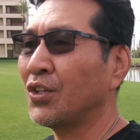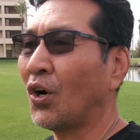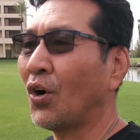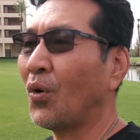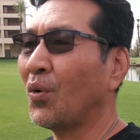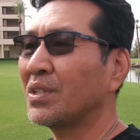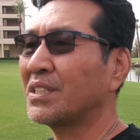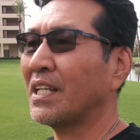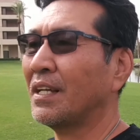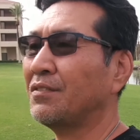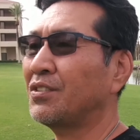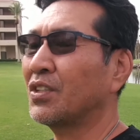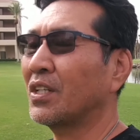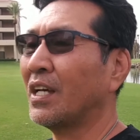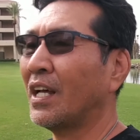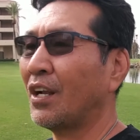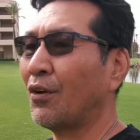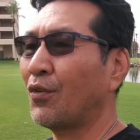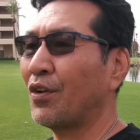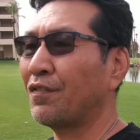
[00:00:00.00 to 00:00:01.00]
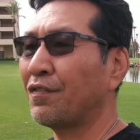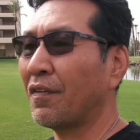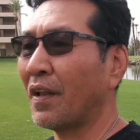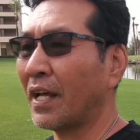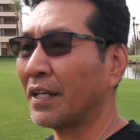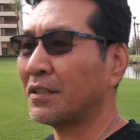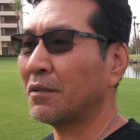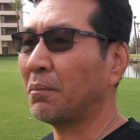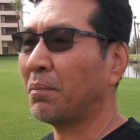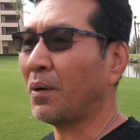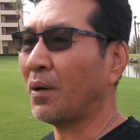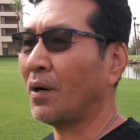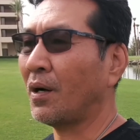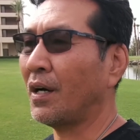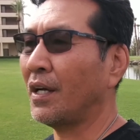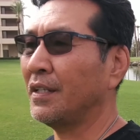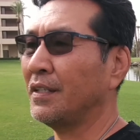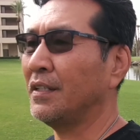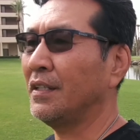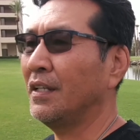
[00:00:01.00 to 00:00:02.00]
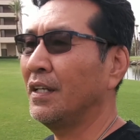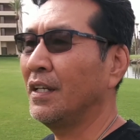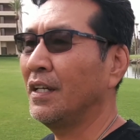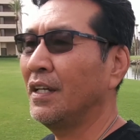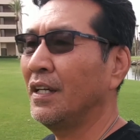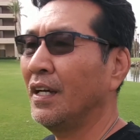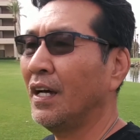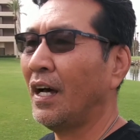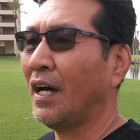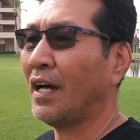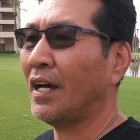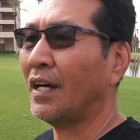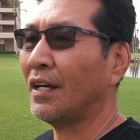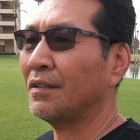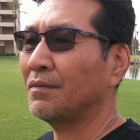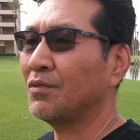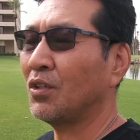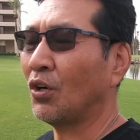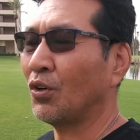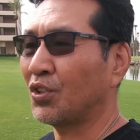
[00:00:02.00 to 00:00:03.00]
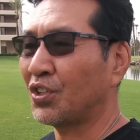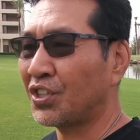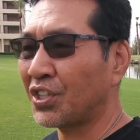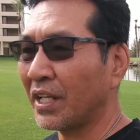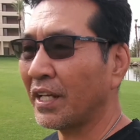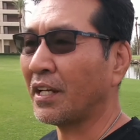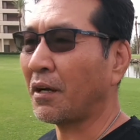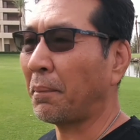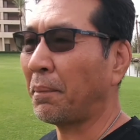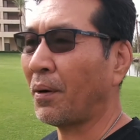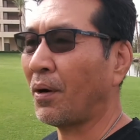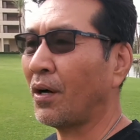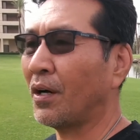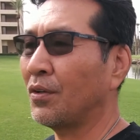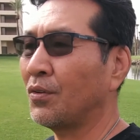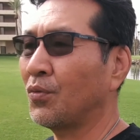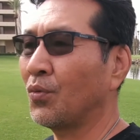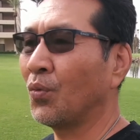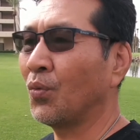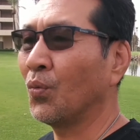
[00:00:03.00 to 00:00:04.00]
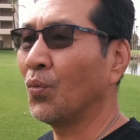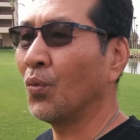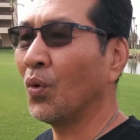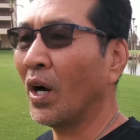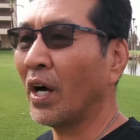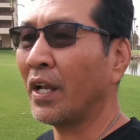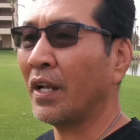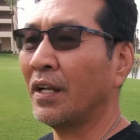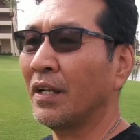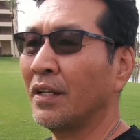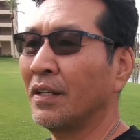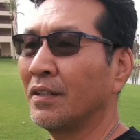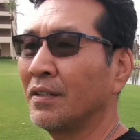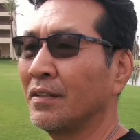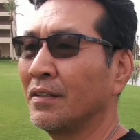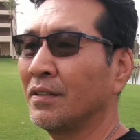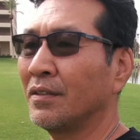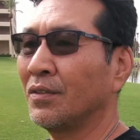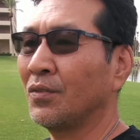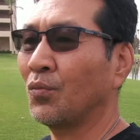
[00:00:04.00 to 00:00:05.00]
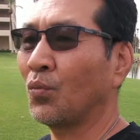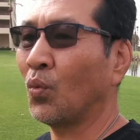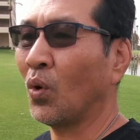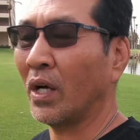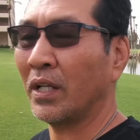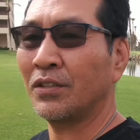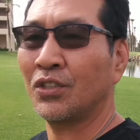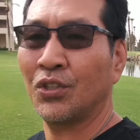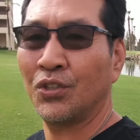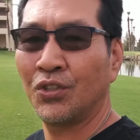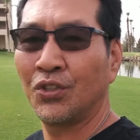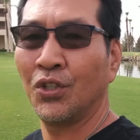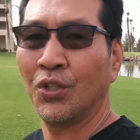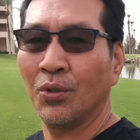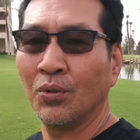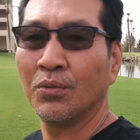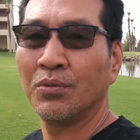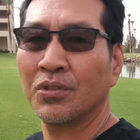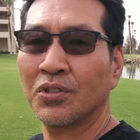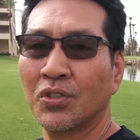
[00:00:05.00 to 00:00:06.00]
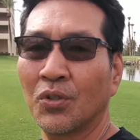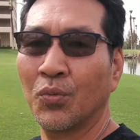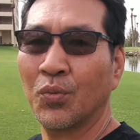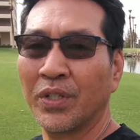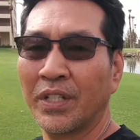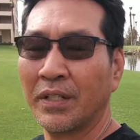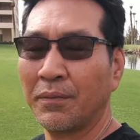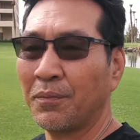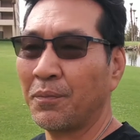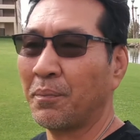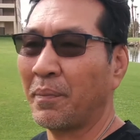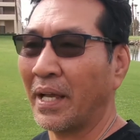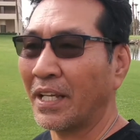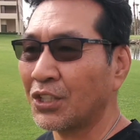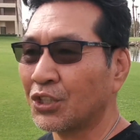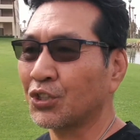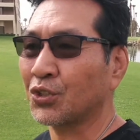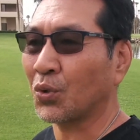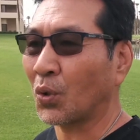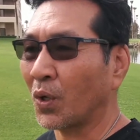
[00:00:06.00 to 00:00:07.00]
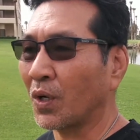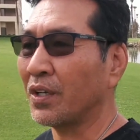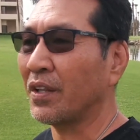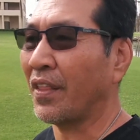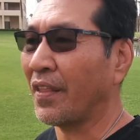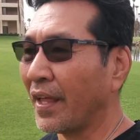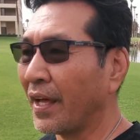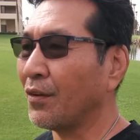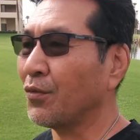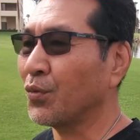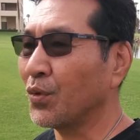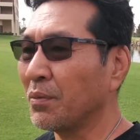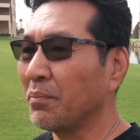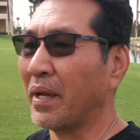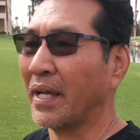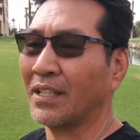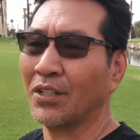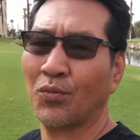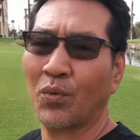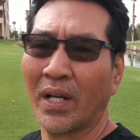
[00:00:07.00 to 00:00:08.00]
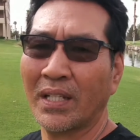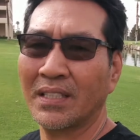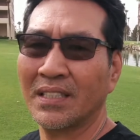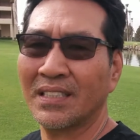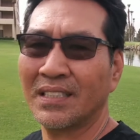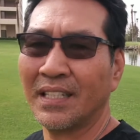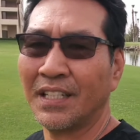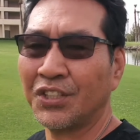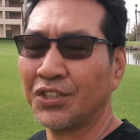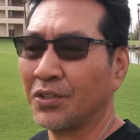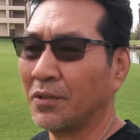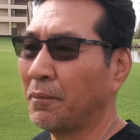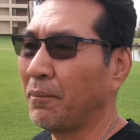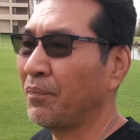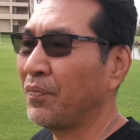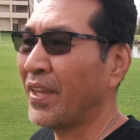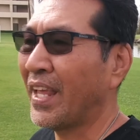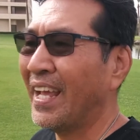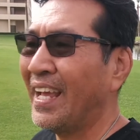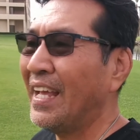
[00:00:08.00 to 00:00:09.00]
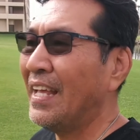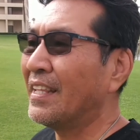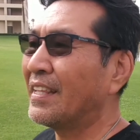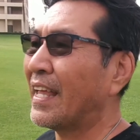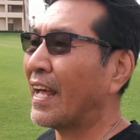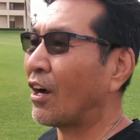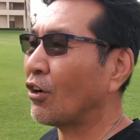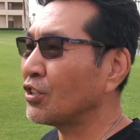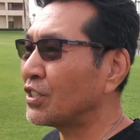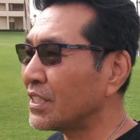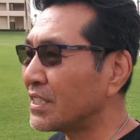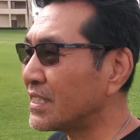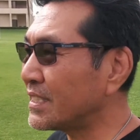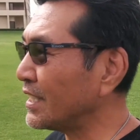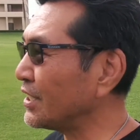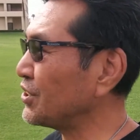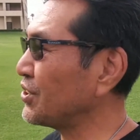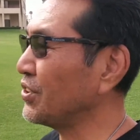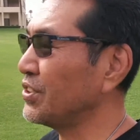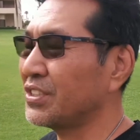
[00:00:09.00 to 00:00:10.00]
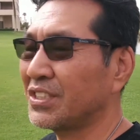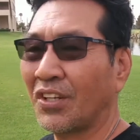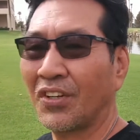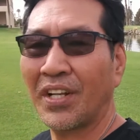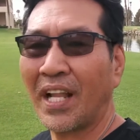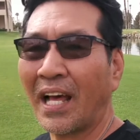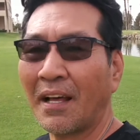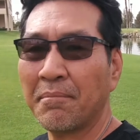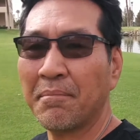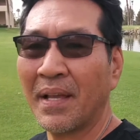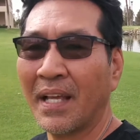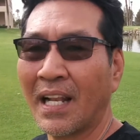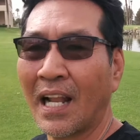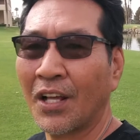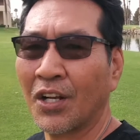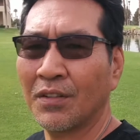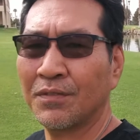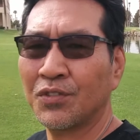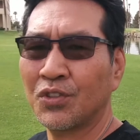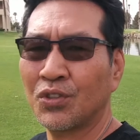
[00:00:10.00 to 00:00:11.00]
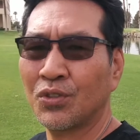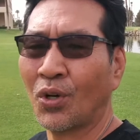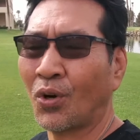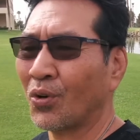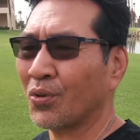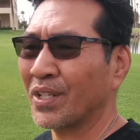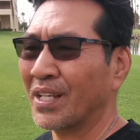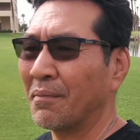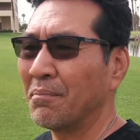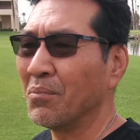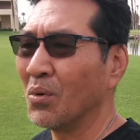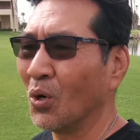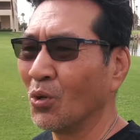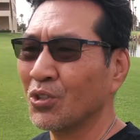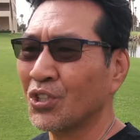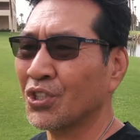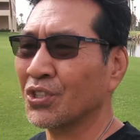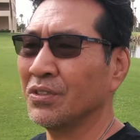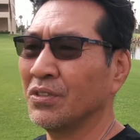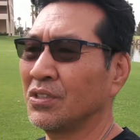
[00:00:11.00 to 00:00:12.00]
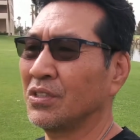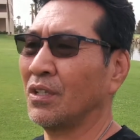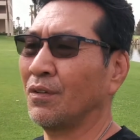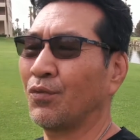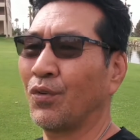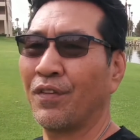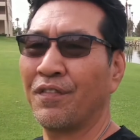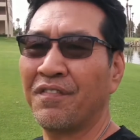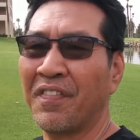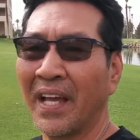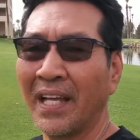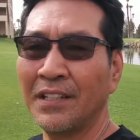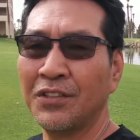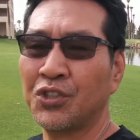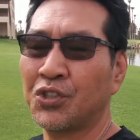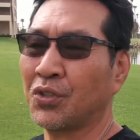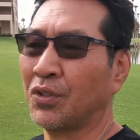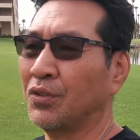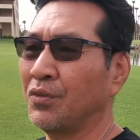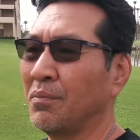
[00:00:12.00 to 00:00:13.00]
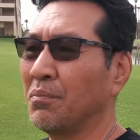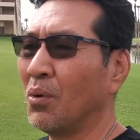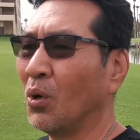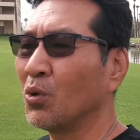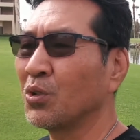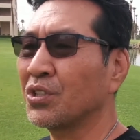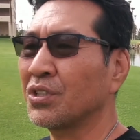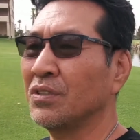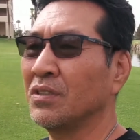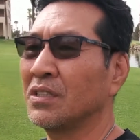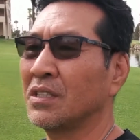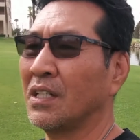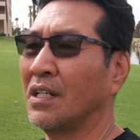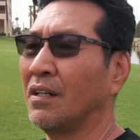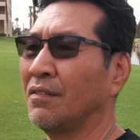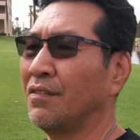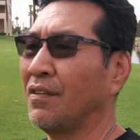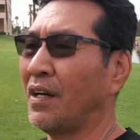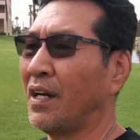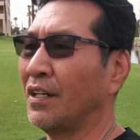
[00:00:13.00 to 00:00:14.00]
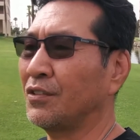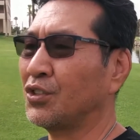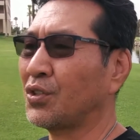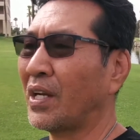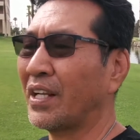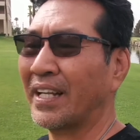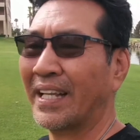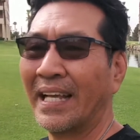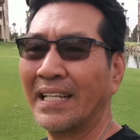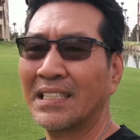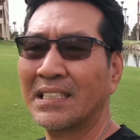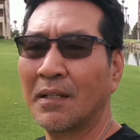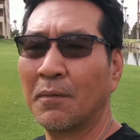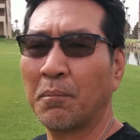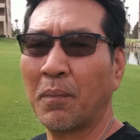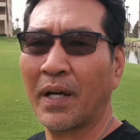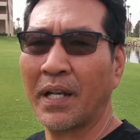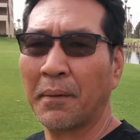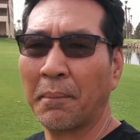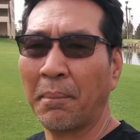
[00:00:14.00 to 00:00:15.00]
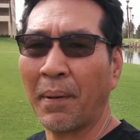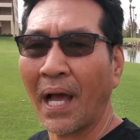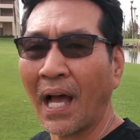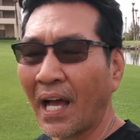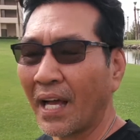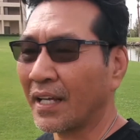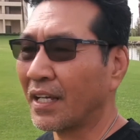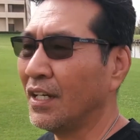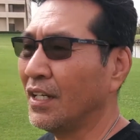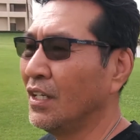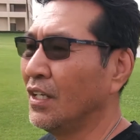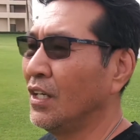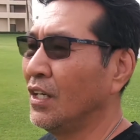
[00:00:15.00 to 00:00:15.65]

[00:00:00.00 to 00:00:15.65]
always have to kind of reflect upon uh, think upon what what to do so we make sure that we make the right decision that our decisions are not made out of total emotions of revenge or emotions of uh, trying to get somebody back